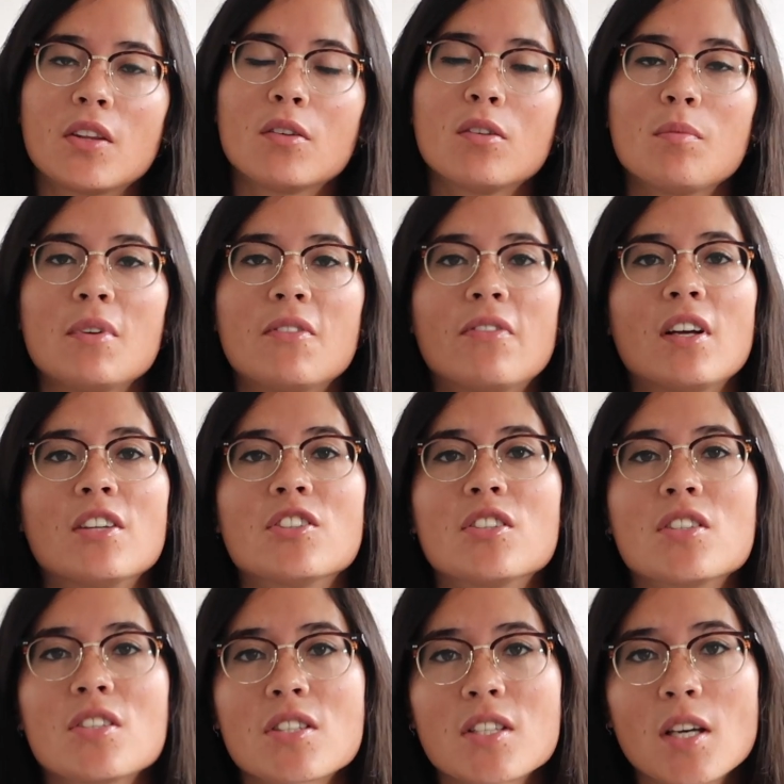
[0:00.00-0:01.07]
I thought it'd be fun
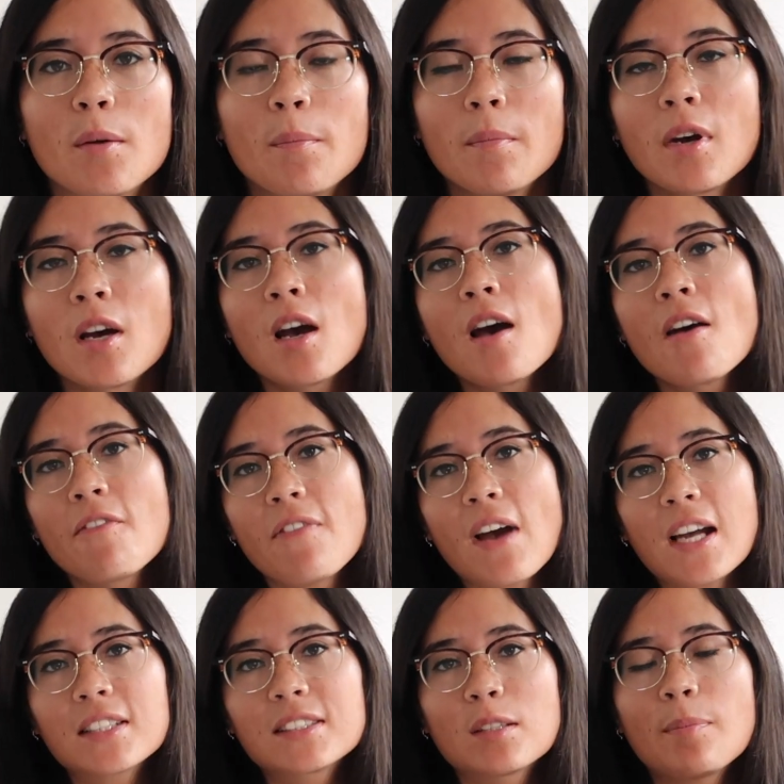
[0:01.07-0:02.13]
to do some
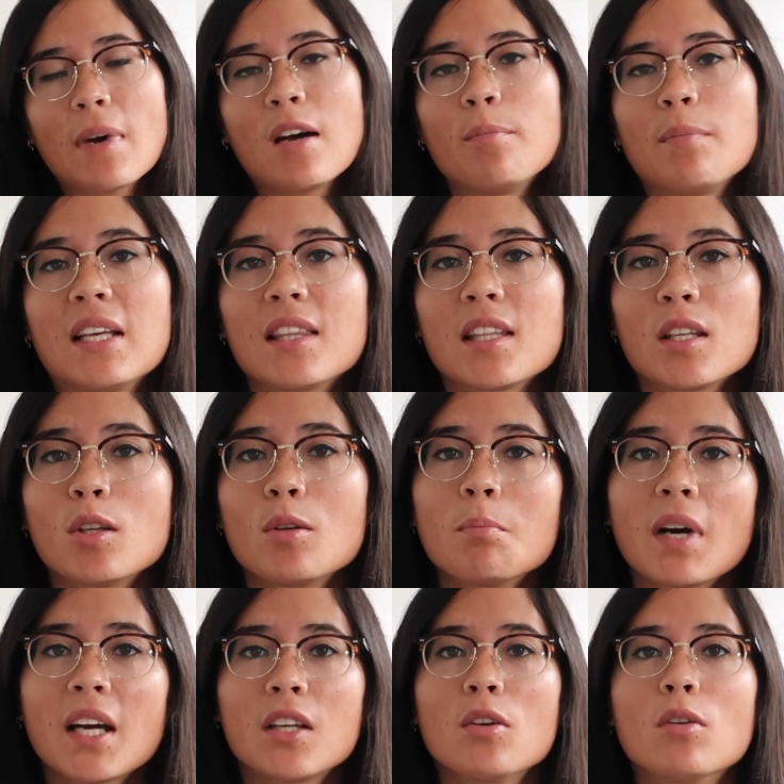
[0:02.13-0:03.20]
facts about me that you
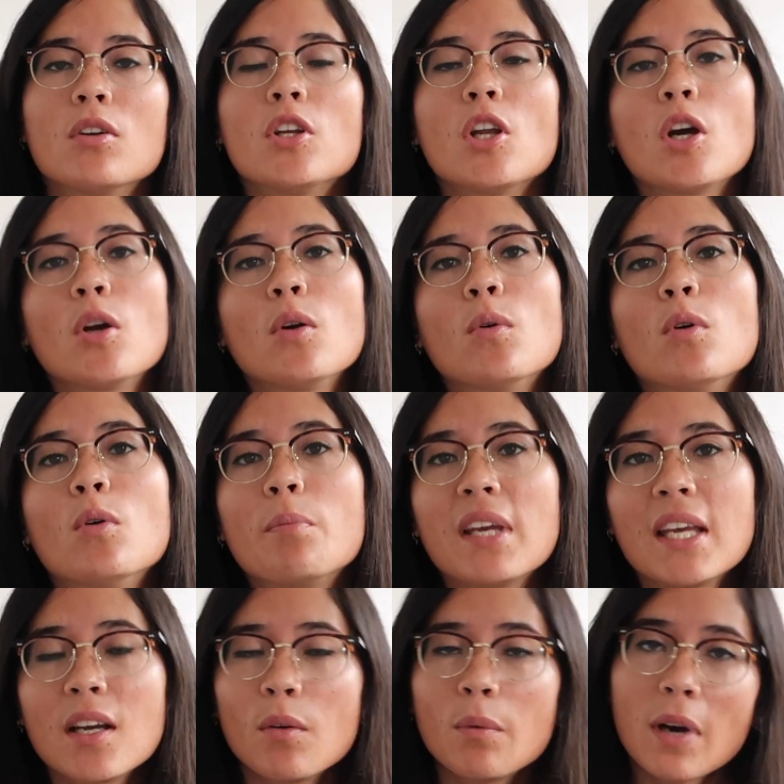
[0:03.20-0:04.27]
might not know or
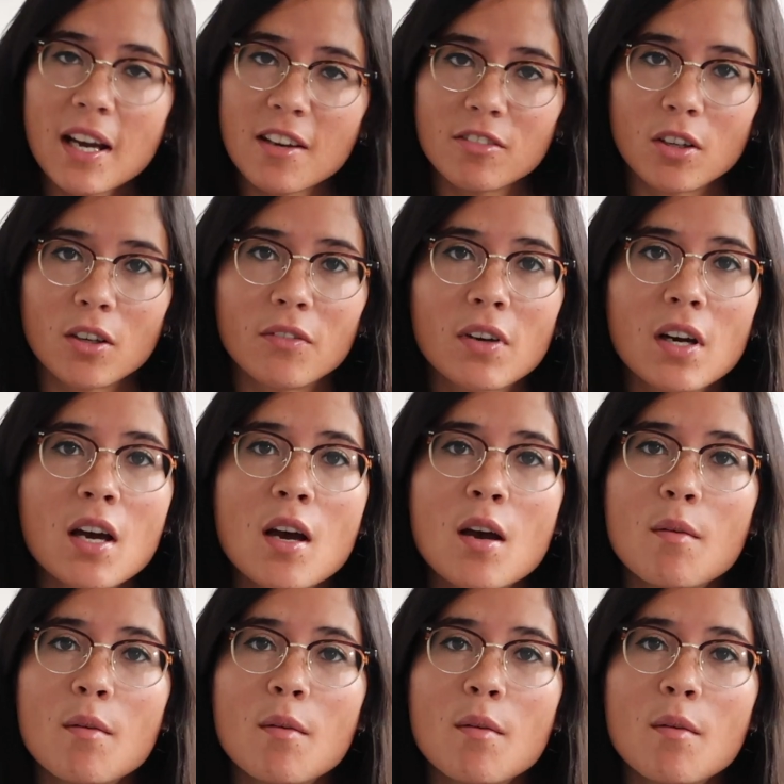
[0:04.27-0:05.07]
be aware of.